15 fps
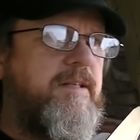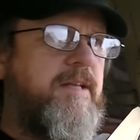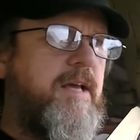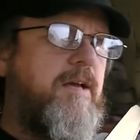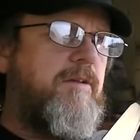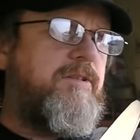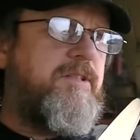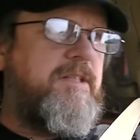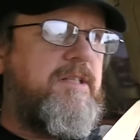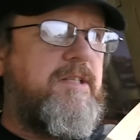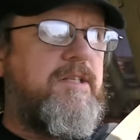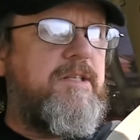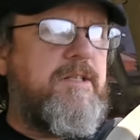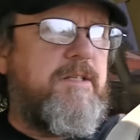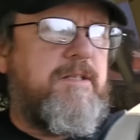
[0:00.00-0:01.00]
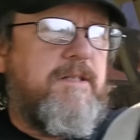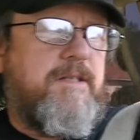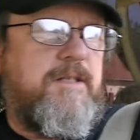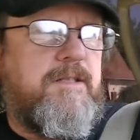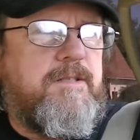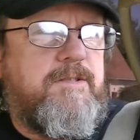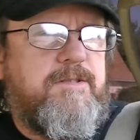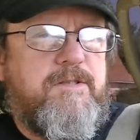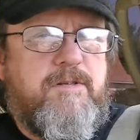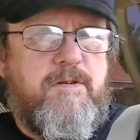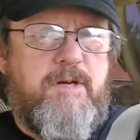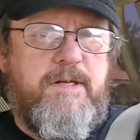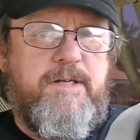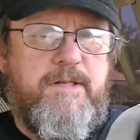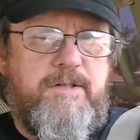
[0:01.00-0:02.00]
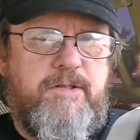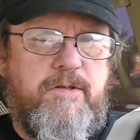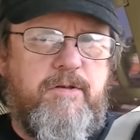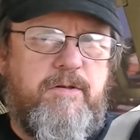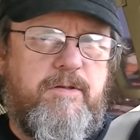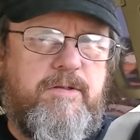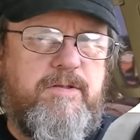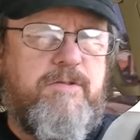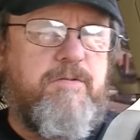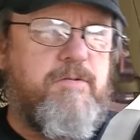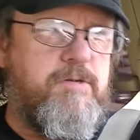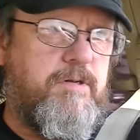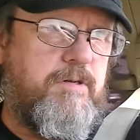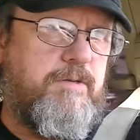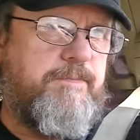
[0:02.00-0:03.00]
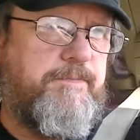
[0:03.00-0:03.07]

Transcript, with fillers: in the house to eat, so I need to go to the store.